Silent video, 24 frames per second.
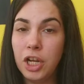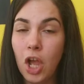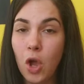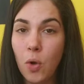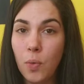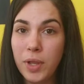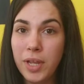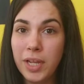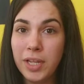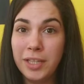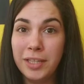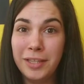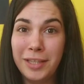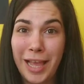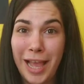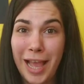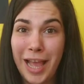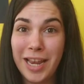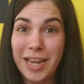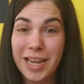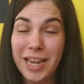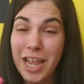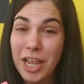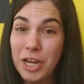knowing
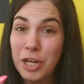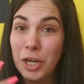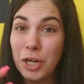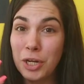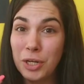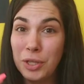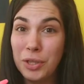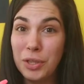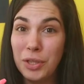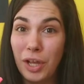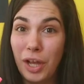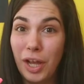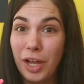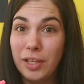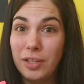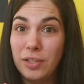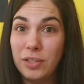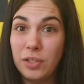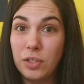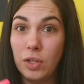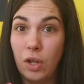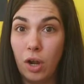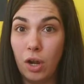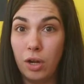that in our
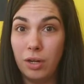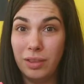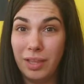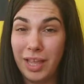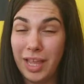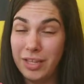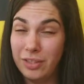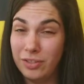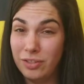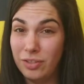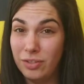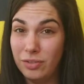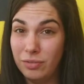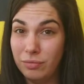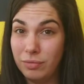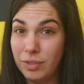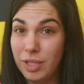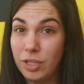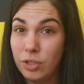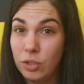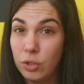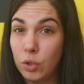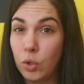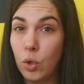thoughts are like just
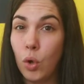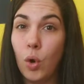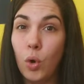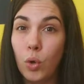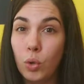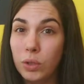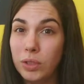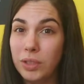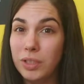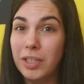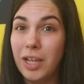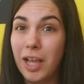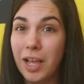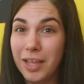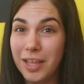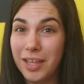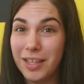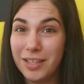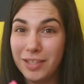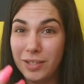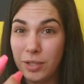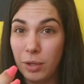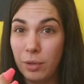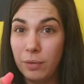these gold
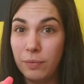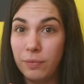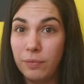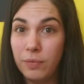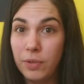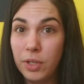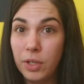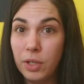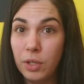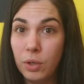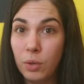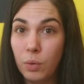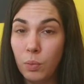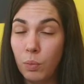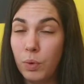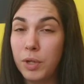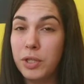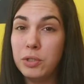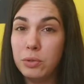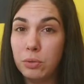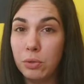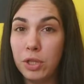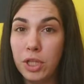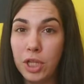nuggets of
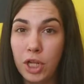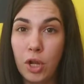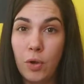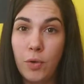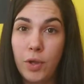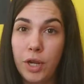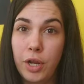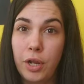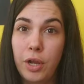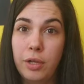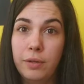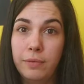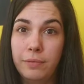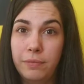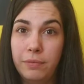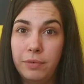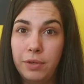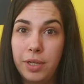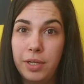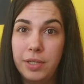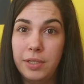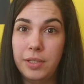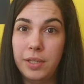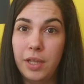what's really going on for
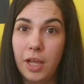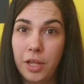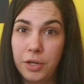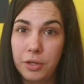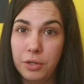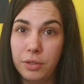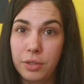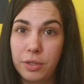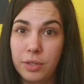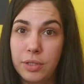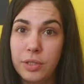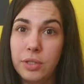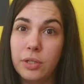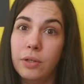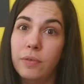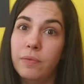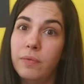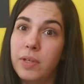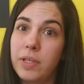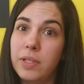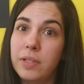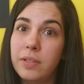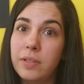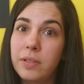us under the
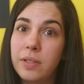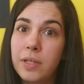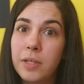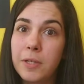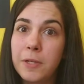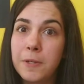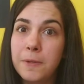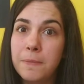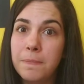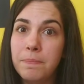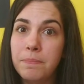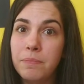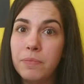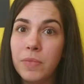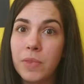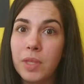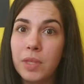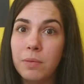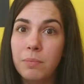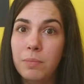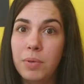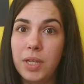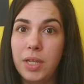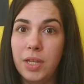surface.
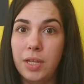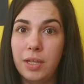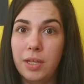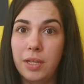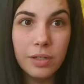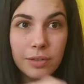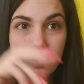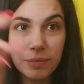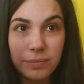And